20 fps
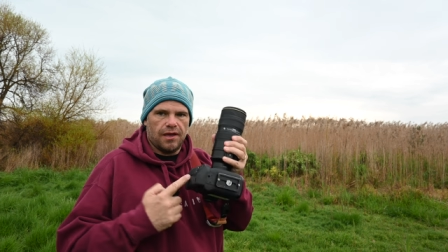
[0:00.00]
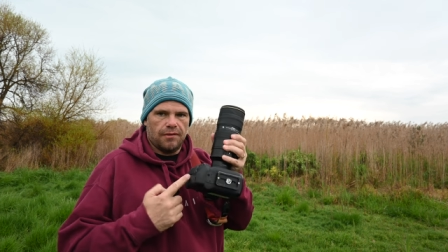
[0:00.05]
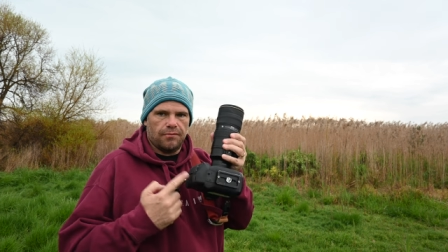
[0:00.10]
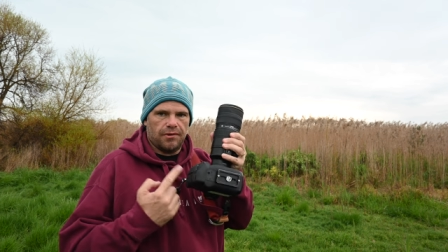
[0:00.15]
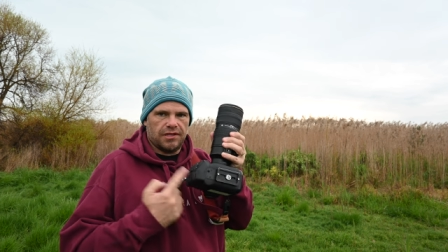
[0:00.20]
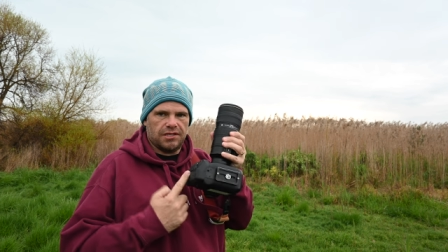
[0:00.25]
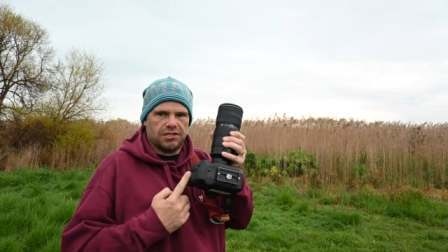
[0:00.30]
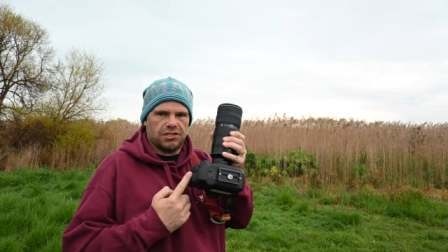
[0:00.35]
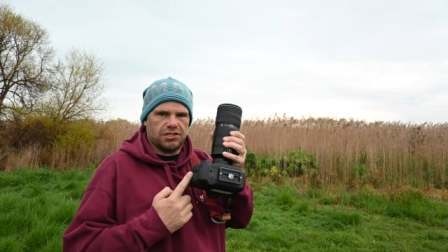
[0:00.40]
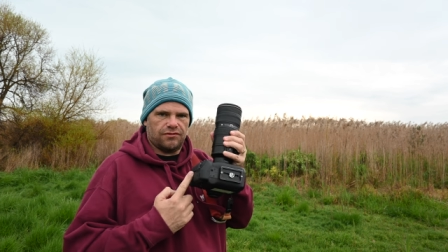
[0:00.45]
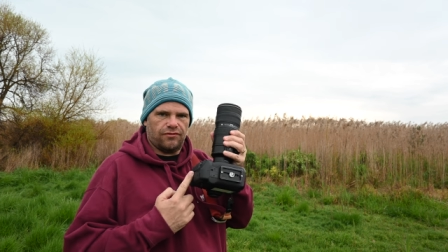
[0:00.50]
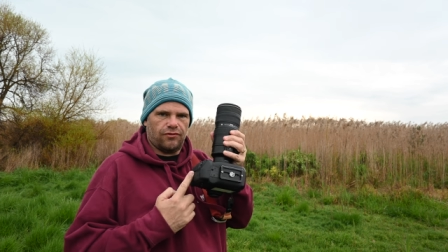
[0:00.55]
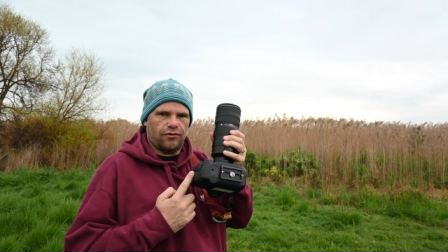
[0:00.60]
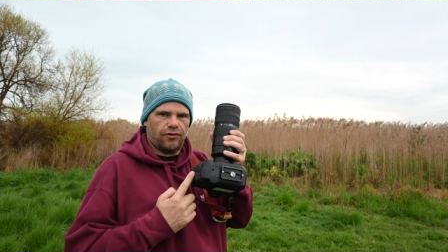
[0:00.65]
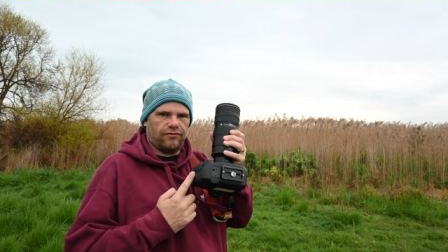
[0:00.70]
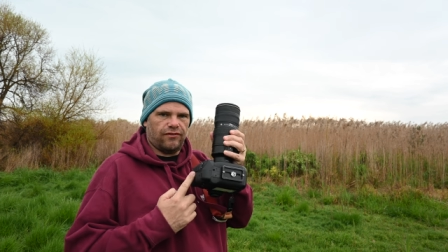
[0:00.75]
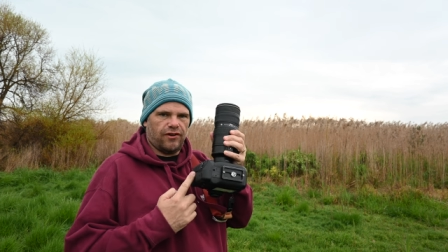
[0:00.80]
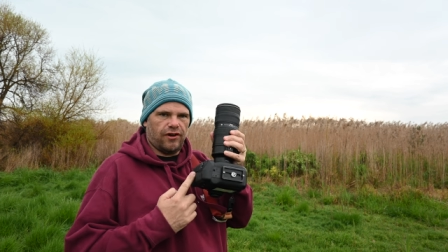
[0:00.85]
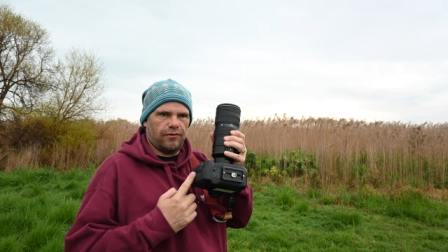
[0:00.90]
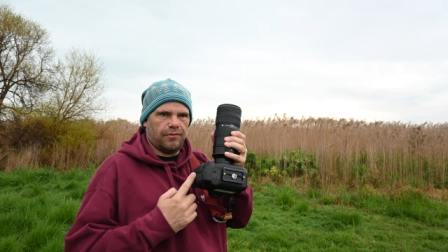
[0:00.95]
But this is
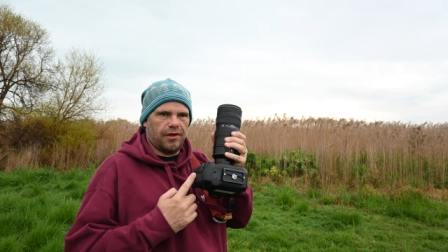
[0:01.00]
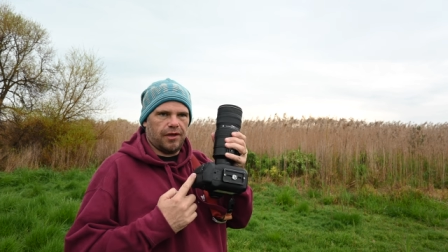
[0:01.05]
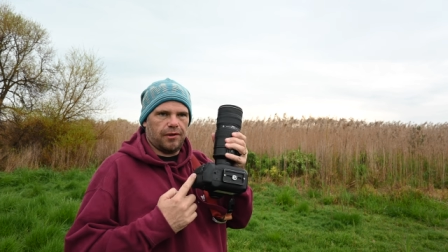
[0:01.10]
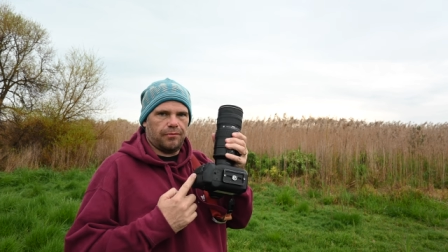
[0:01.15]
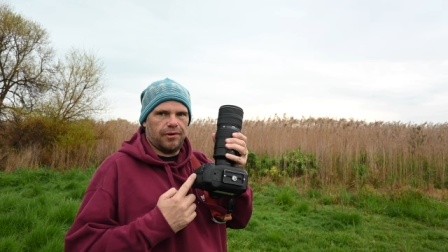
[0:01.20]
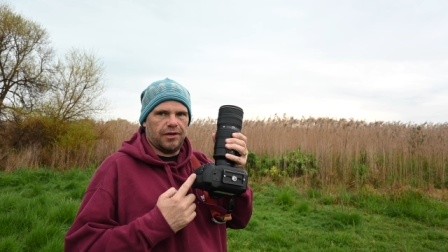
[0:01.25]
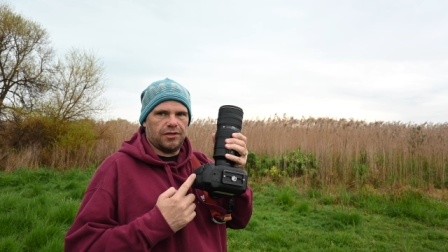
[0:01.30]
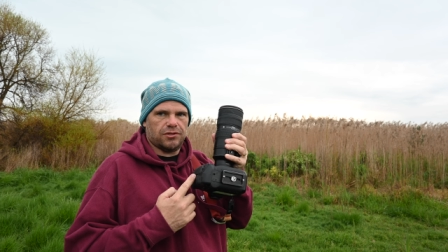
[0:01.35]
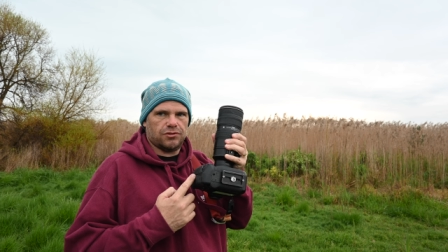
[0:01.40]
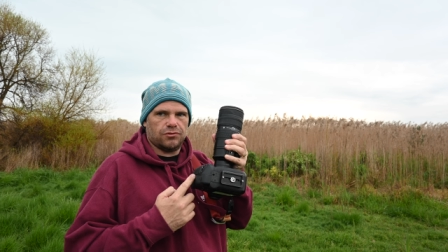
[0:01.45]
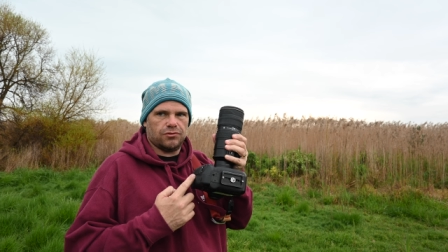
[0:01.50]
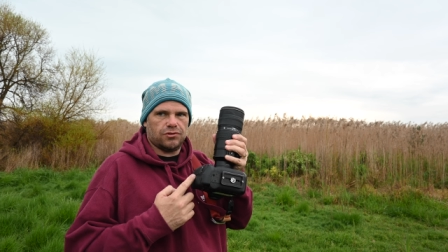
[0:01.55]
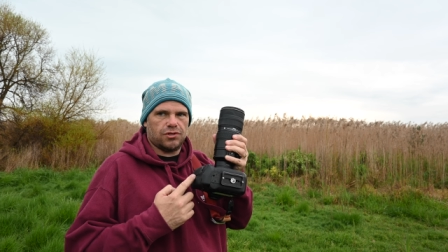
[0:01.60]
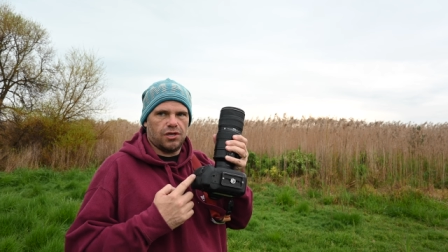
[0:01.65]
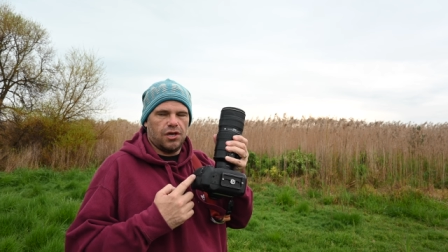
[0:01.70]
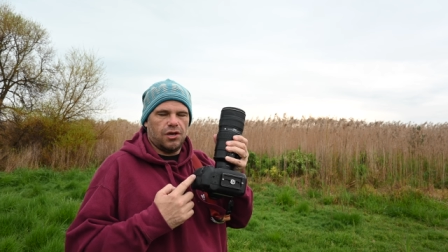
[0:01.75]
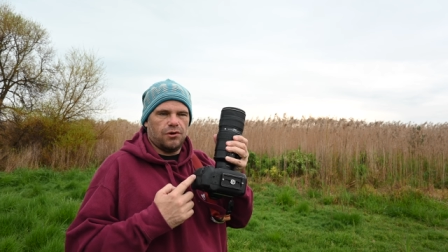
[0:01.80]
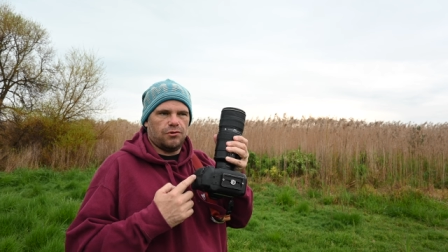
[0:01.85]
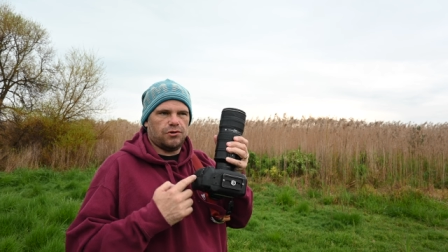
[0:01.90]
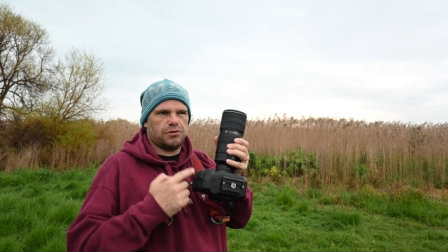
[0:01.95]
45 megapixels,
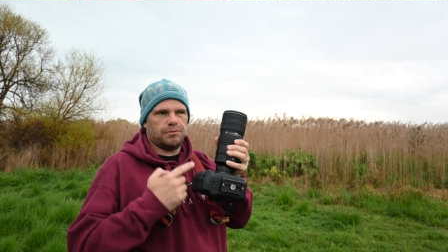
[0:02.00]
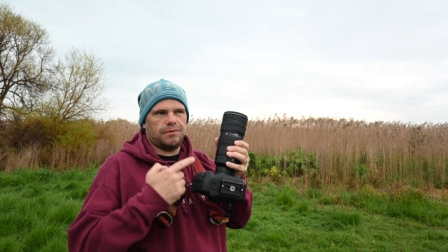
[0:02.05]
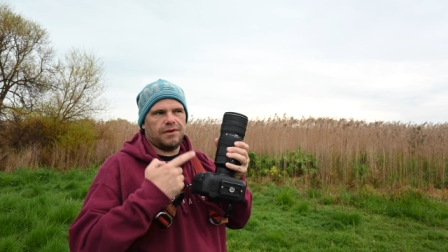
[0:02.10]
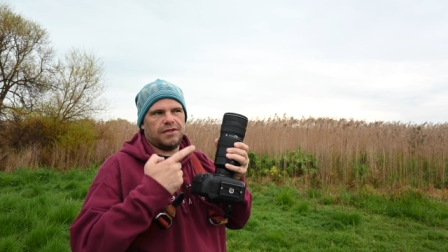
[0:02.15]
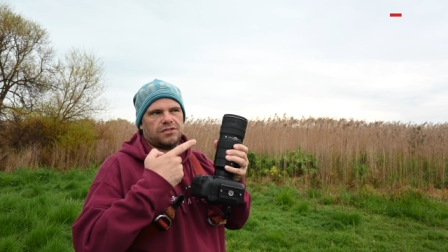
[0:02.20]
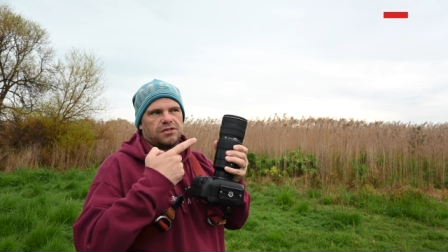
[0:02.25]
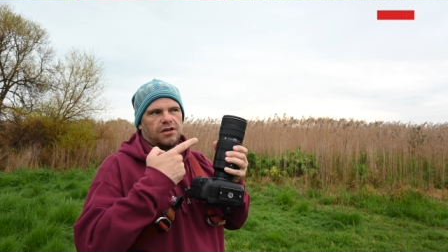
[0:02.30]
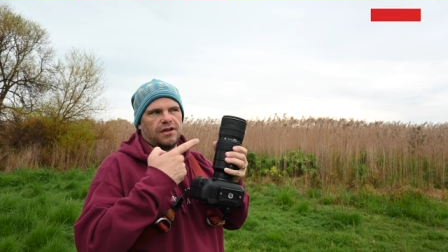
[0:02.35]
which means